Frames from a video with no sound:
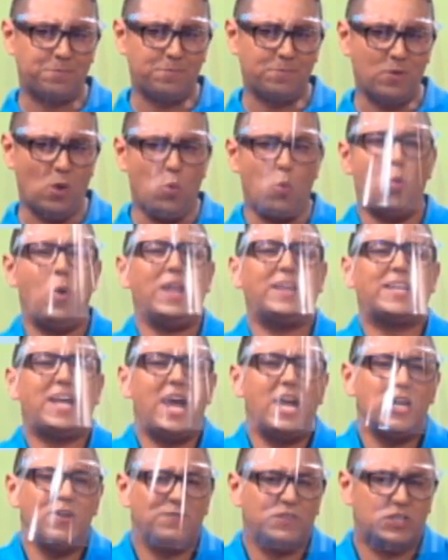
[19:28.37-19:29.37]
or what
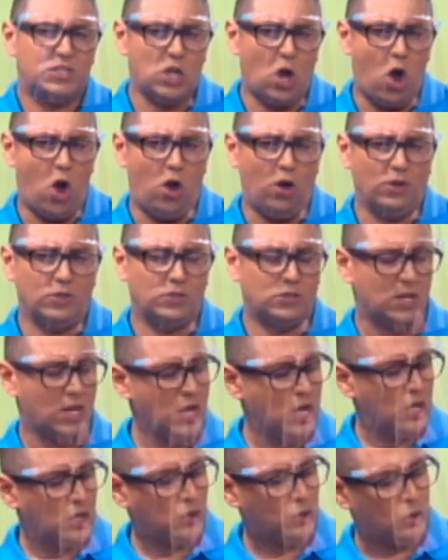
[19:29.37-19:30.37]
kind of songs
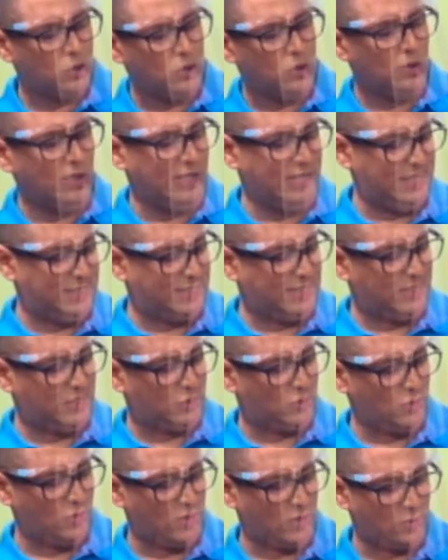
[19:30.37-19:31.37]
do you listen
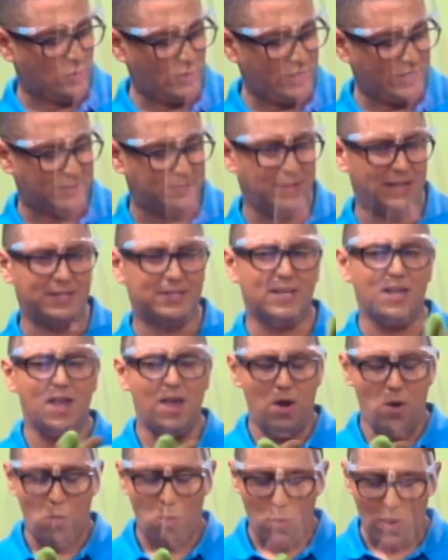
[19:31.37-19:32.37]
to on Christmas?
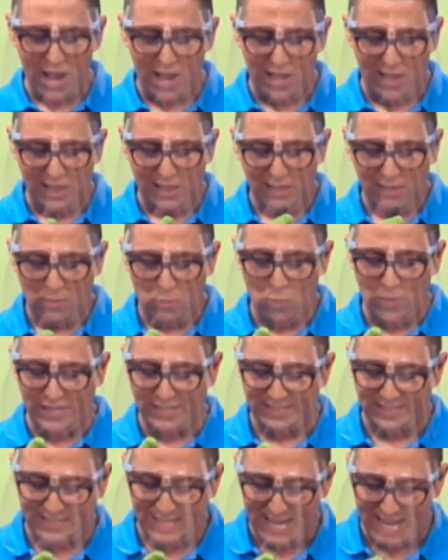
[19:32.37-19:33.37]
Well, we
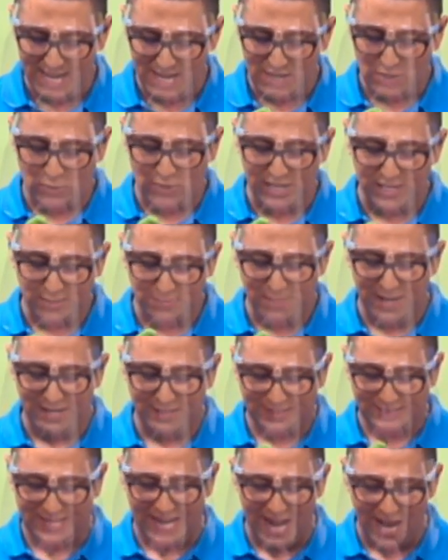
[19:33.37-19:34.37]
sing Christmas
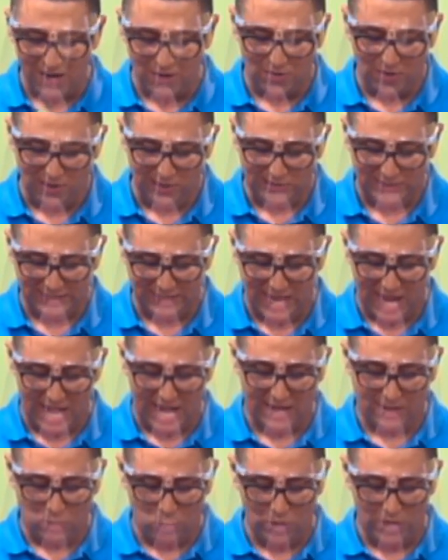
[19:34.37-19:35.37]
carols
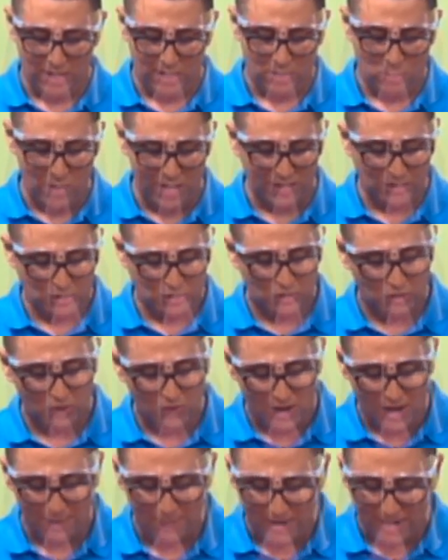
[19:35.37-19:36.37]
like We Wish You
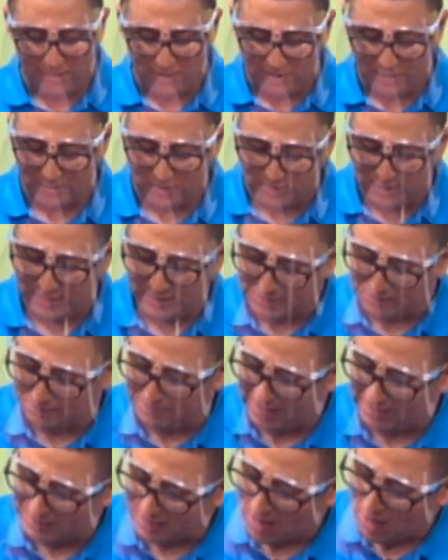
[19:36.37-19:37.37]
a Merry
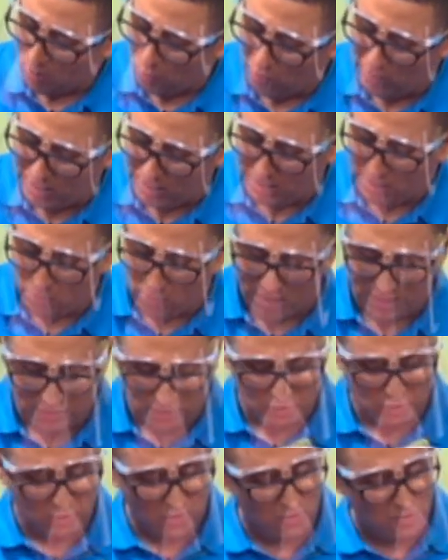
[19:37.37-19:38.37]
Christmas, We
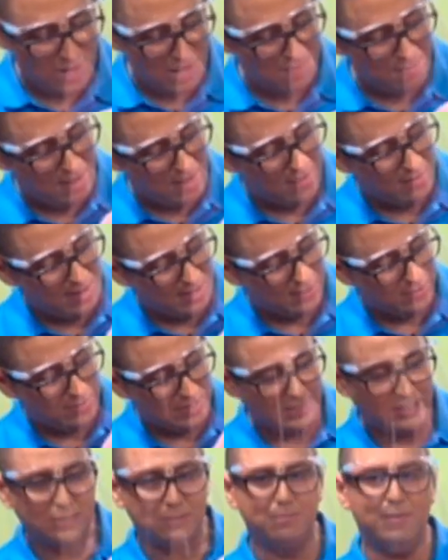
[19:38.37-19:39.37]
Wish You a Merry
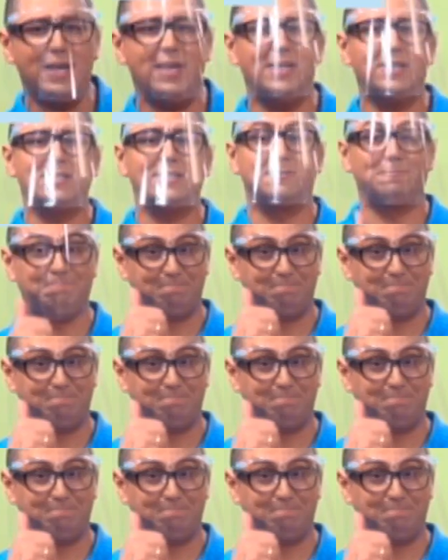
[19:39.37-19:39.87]
Christmas.